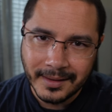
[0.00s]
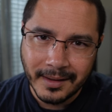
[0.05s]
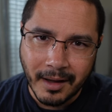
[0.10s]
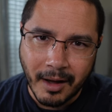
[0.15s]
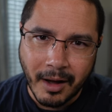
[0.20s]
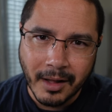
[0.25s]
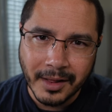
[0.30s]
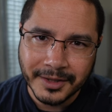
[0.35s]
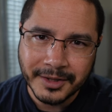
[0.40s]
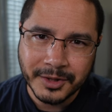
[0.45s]

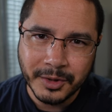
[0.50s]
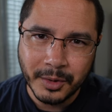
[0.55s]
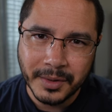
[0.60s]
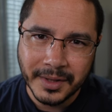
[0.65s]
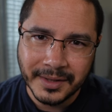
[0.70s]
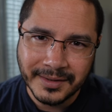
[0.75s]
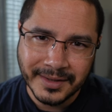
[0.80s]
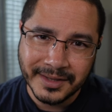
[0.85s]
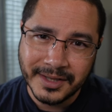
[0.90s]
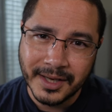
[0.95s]
All it's doing
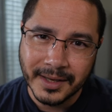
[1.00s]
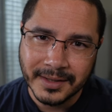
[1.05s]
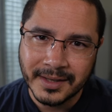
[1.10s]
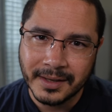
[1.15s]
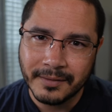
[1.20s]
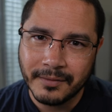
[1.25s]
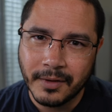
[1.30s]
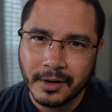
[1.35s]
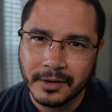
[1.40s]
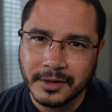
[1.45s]
is
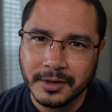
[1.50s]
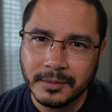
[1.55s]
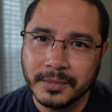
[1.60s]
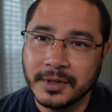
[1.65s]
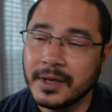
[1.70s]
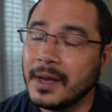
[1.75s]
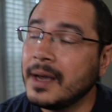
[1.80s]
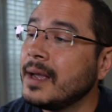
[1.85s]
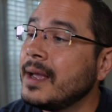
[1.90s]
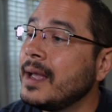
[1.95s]
adjusting
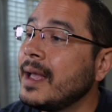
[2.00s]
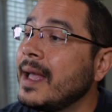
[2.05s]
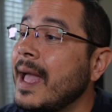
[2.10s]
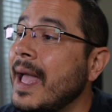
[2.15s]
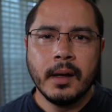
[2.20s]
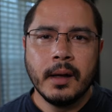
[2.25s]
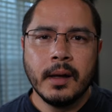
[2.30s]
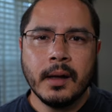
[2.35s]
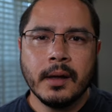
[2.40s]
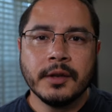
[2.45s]
volumes.
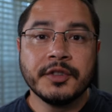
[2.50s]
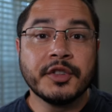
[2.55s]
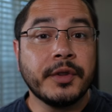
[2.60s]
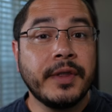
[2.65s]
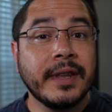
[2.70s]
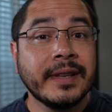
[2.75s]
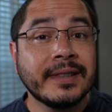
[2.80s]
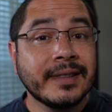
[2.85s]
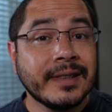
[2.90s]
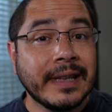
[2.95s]
So
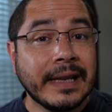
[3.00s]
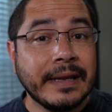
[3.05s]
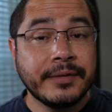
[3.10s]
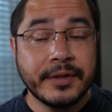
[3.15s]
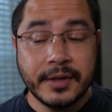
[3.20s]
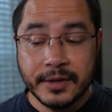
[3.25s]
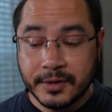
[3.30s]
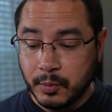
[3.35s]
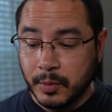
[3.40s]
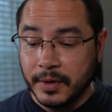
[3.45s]
this leaves
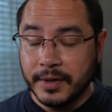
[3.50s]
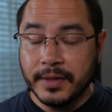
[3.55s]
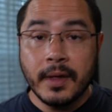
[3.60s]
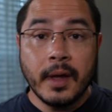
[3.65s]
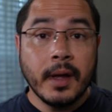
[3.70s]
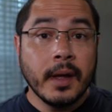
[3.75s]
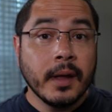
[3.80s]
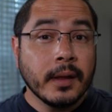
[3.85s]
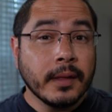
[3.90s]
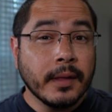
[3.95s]
us with
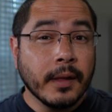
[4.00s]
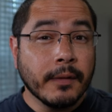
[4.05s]
the